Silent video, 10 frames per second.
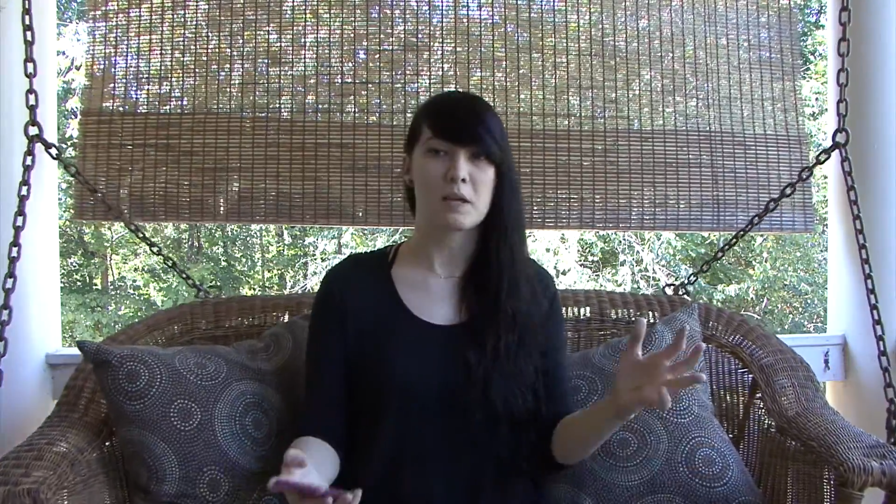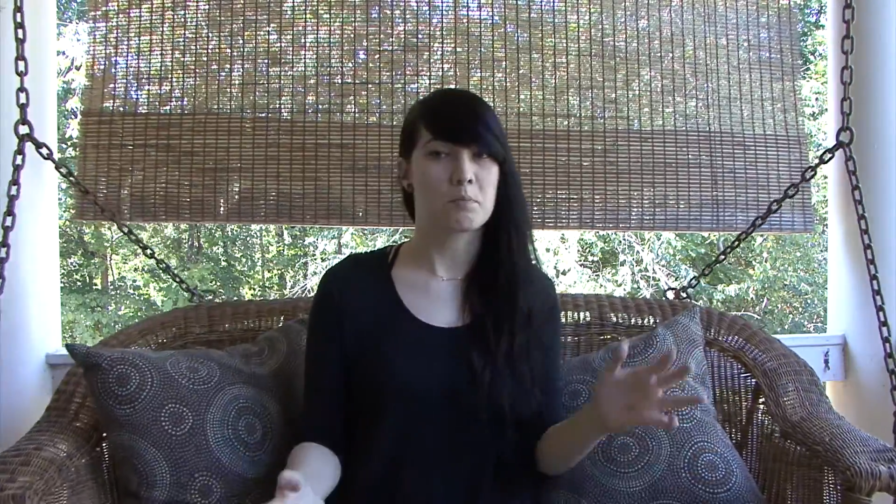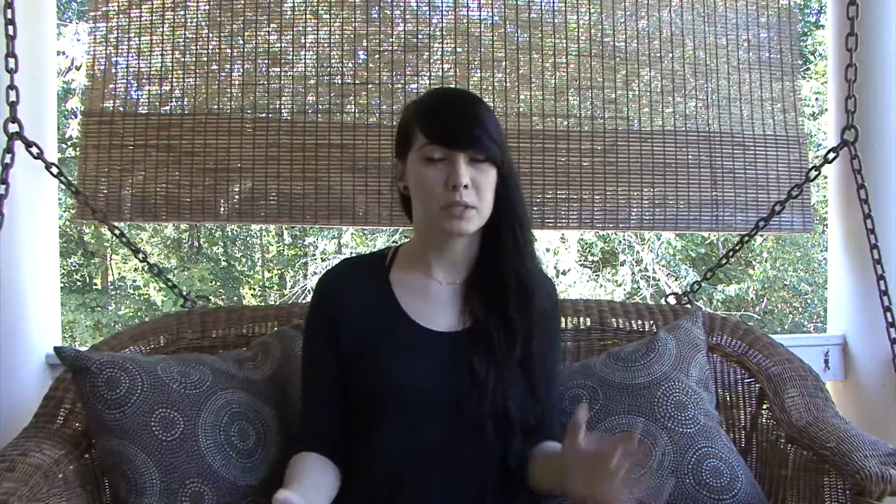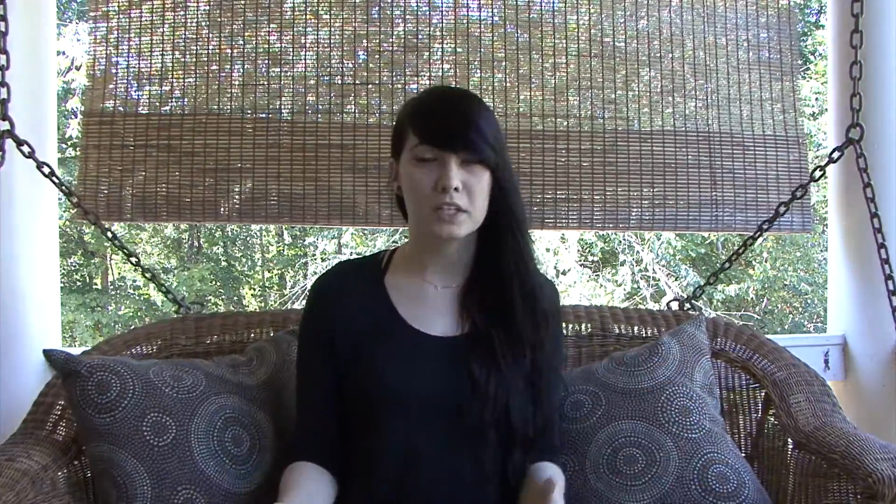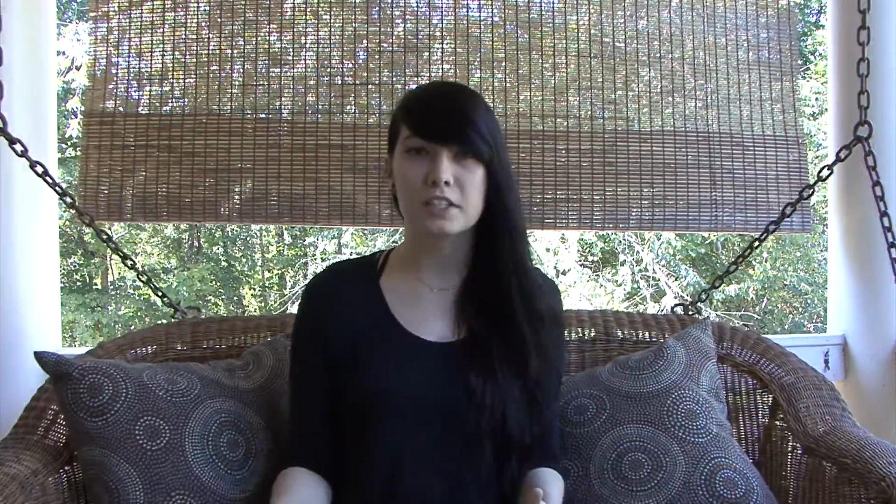they
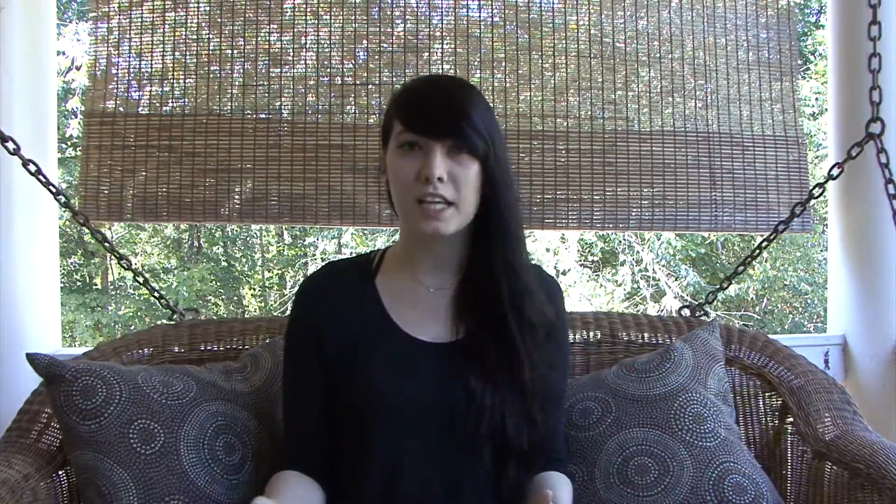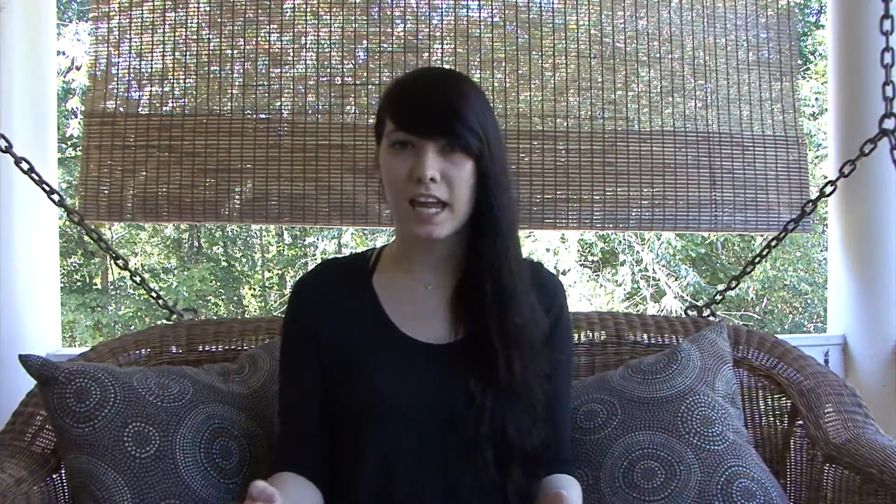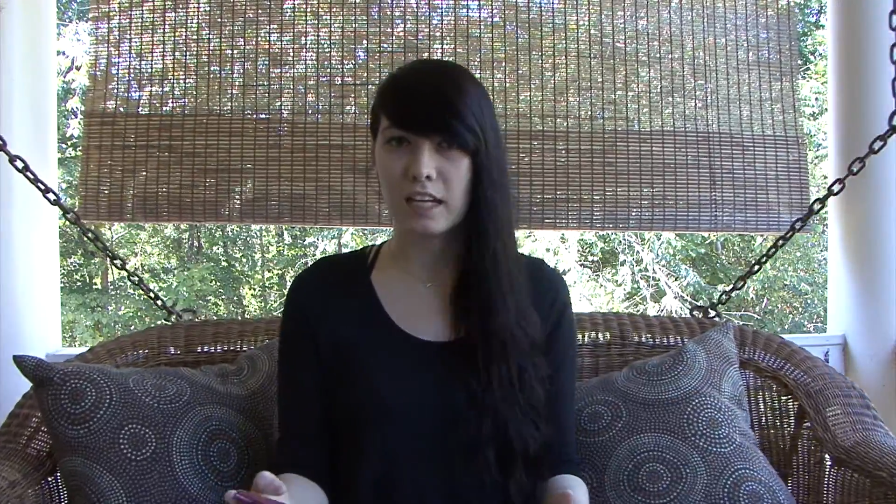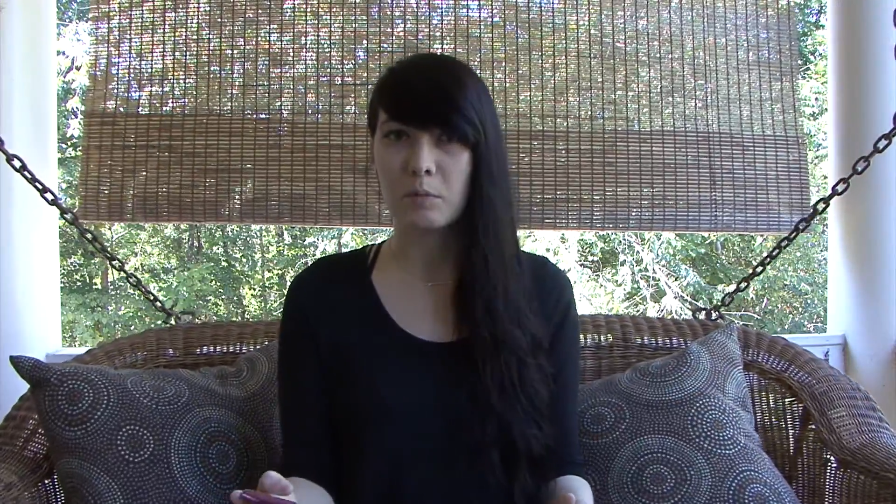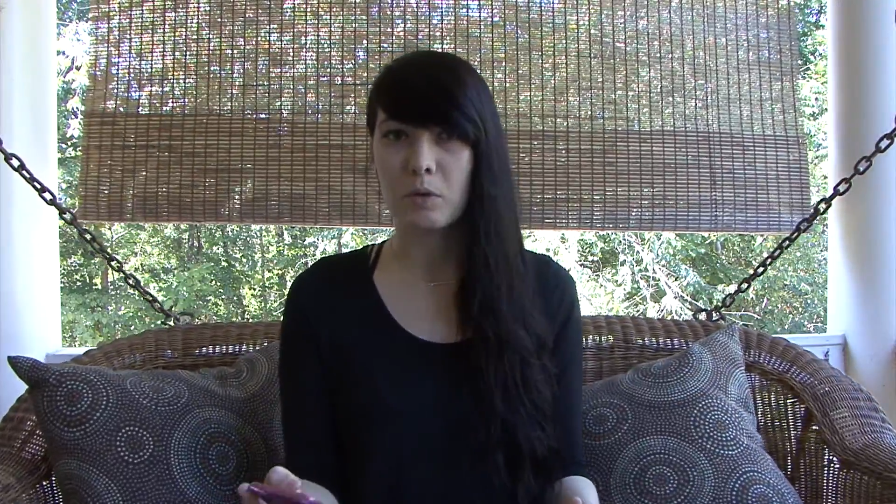burned
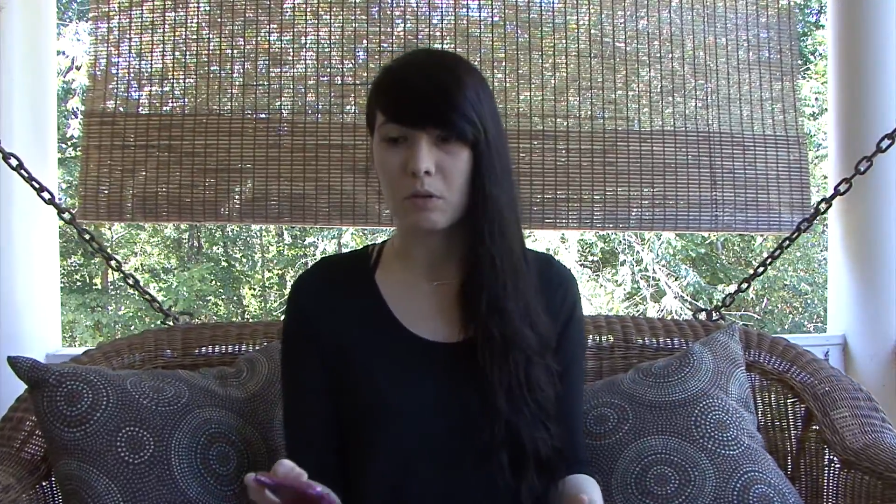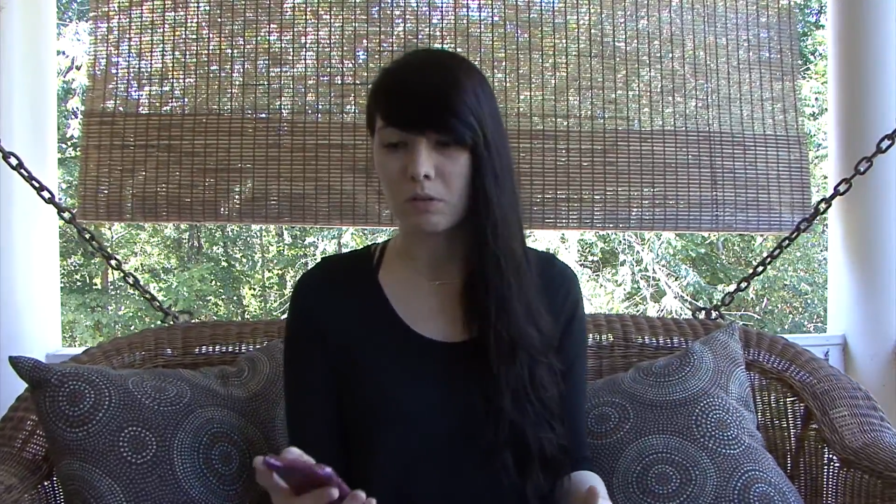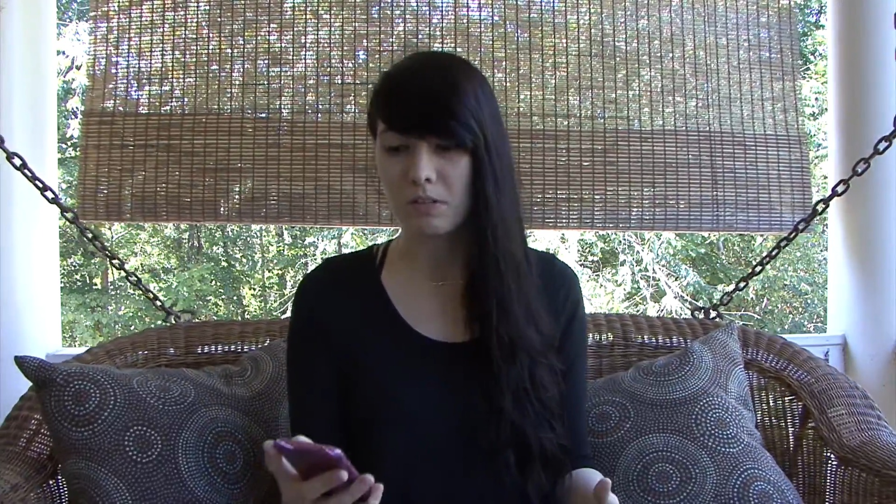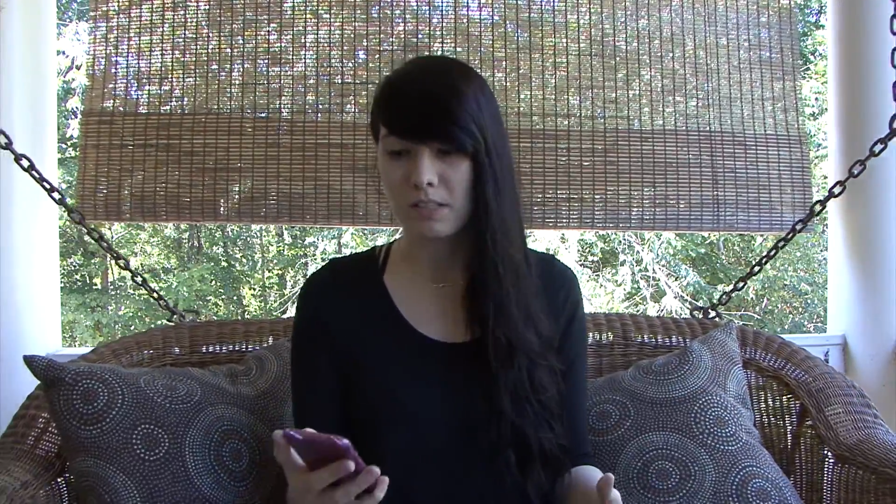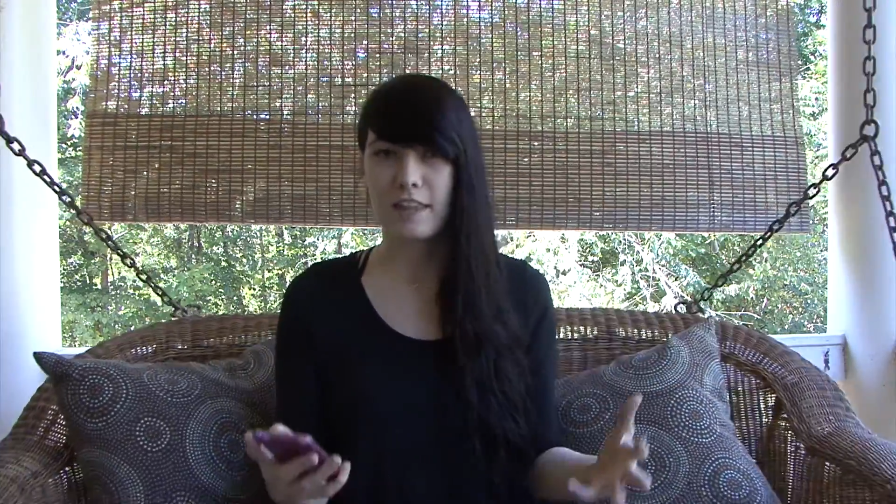animals,